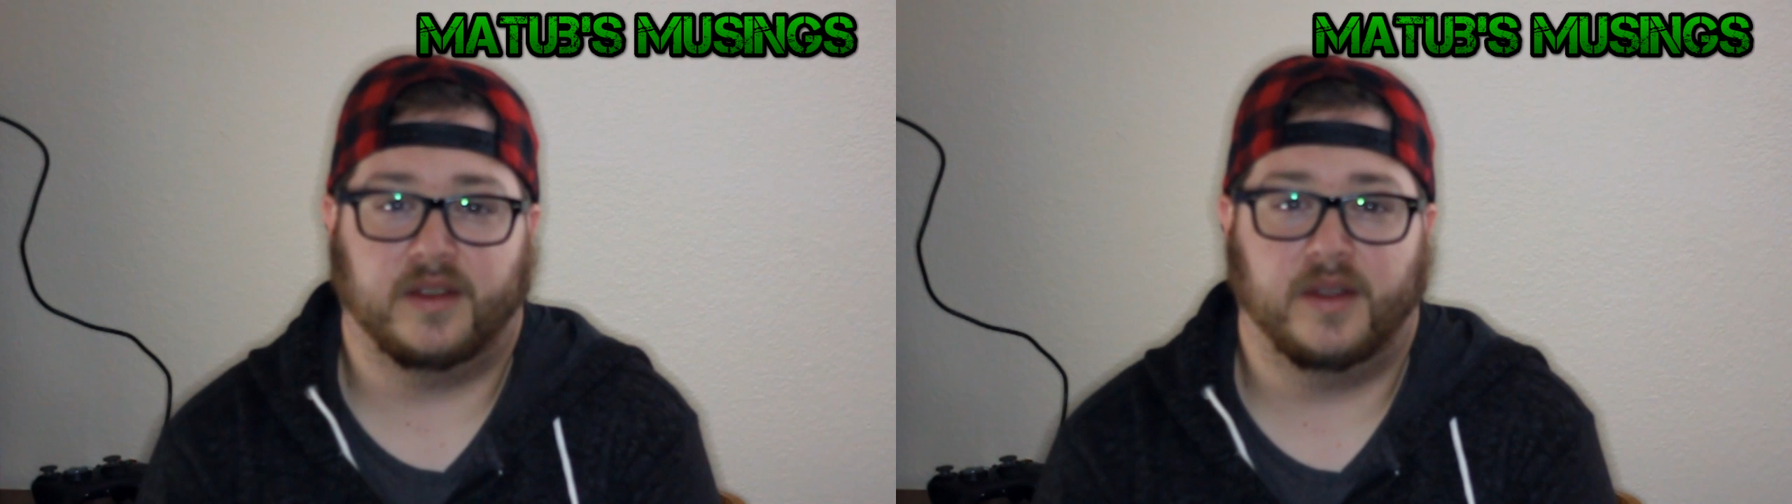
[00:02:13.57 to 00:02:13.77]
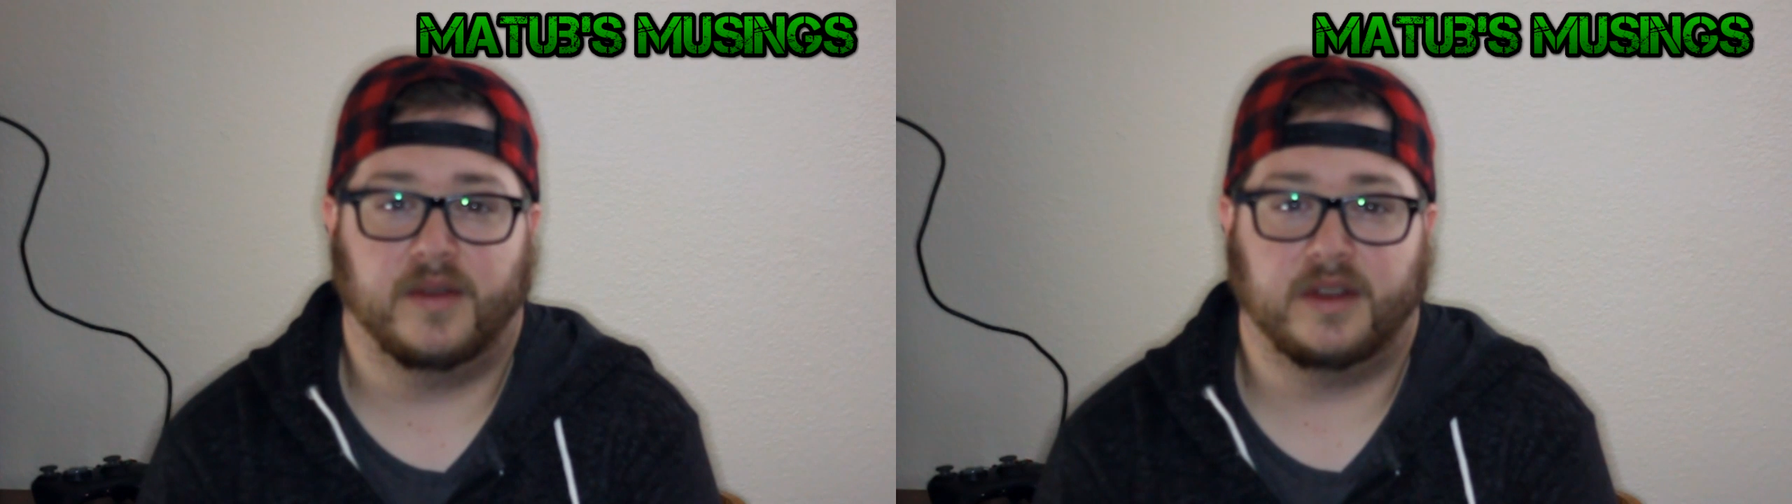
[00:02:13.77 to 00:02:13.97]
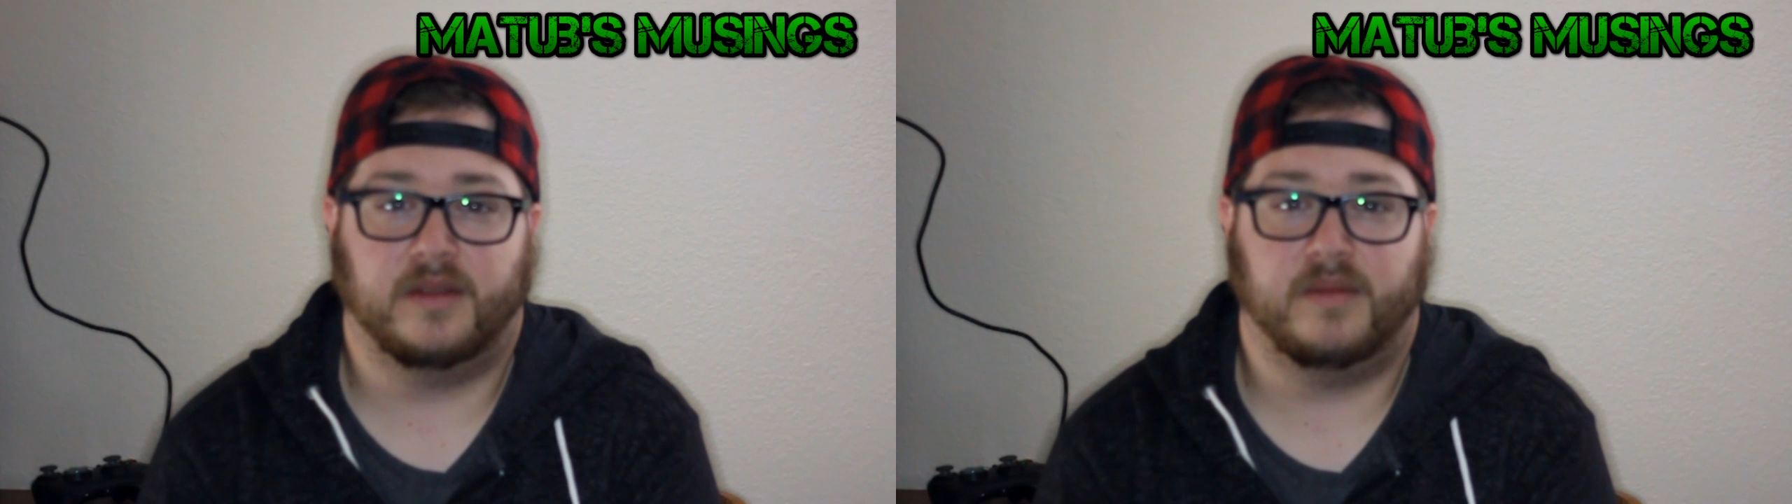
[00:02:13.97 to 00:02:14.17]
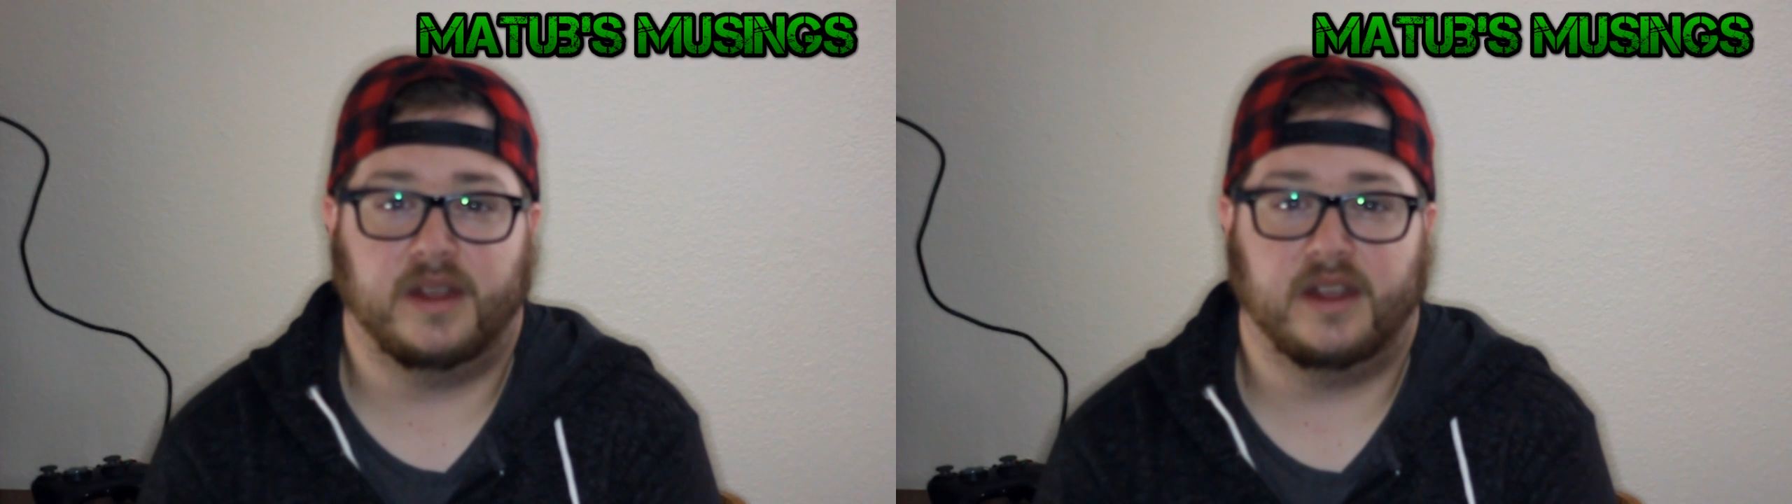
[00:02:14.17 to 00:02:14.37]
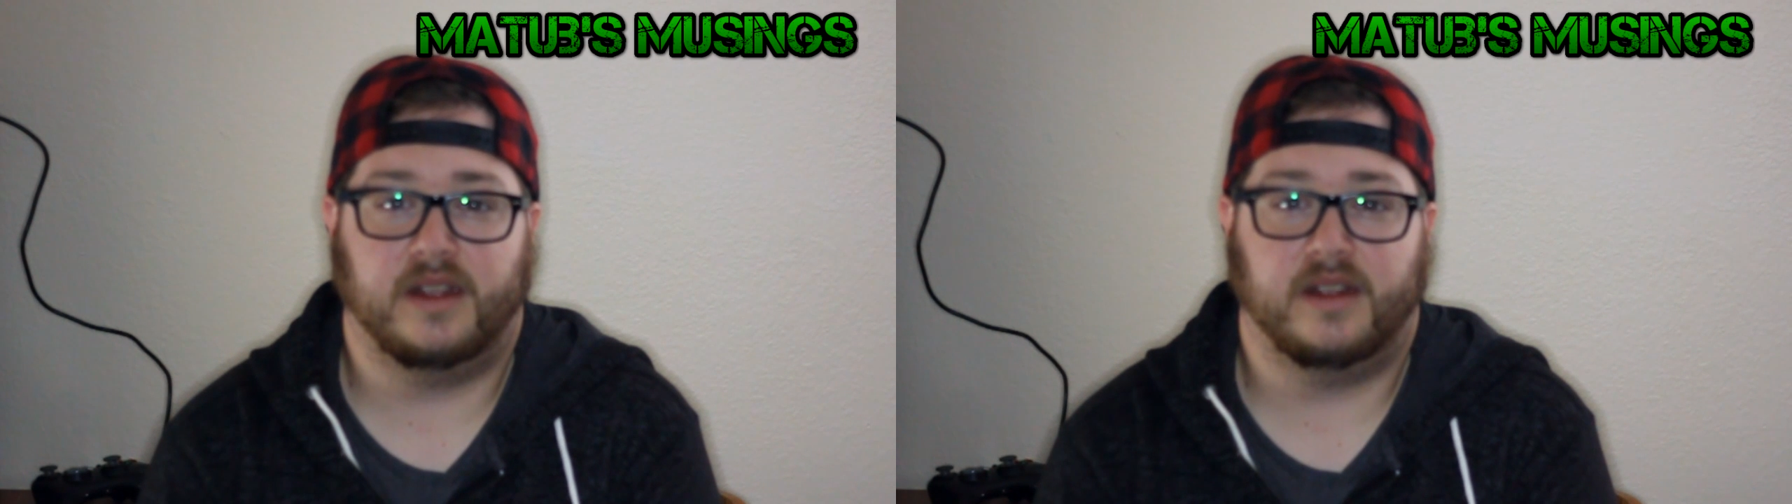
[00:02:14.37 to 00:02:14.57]
are going to
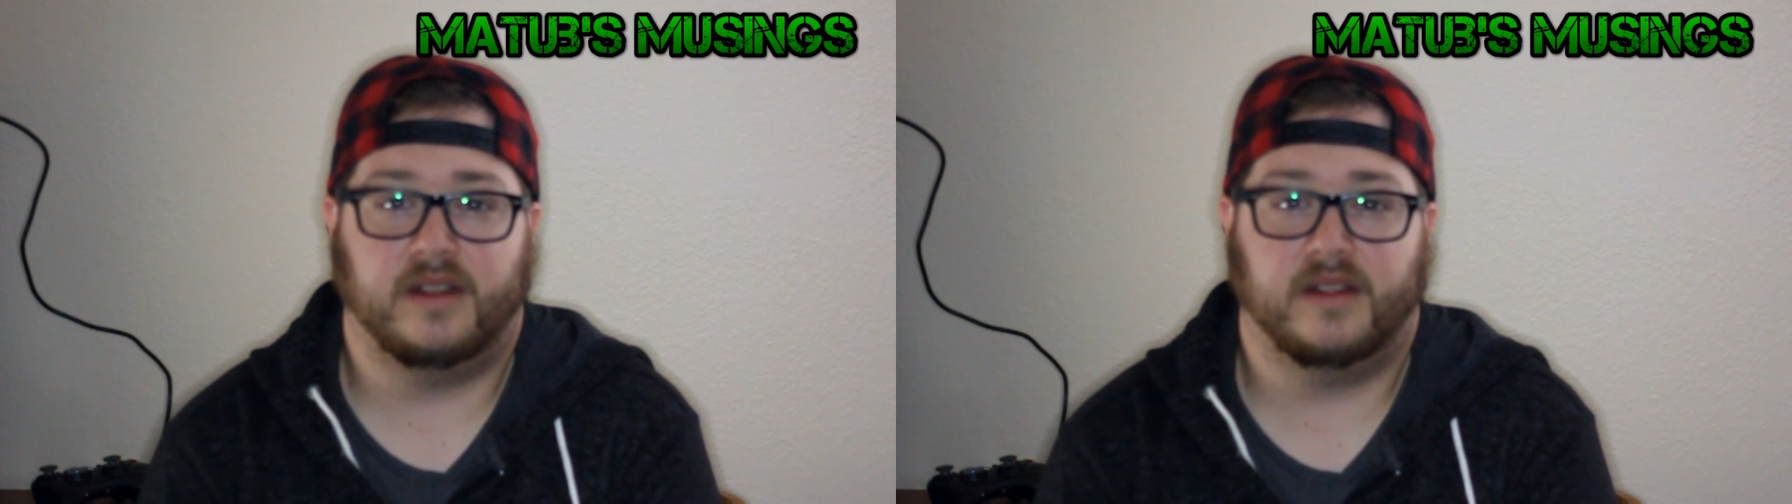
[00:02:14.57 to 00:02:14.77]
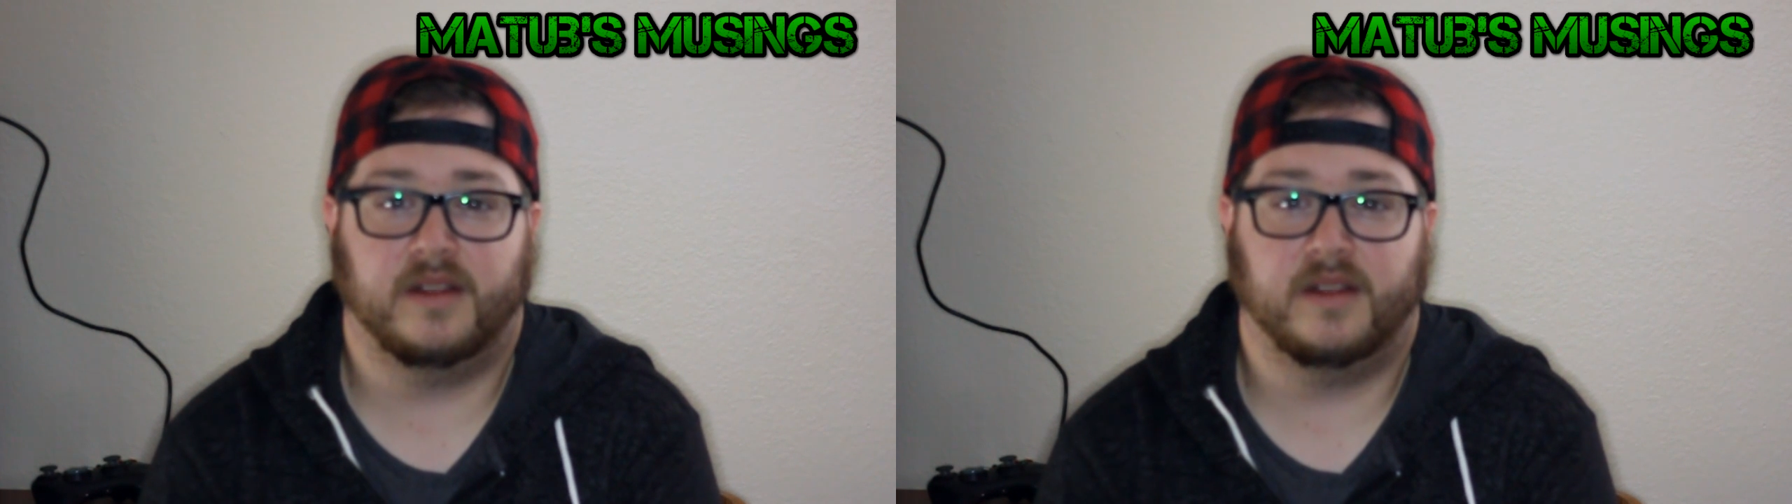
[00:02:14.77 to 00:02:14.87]
be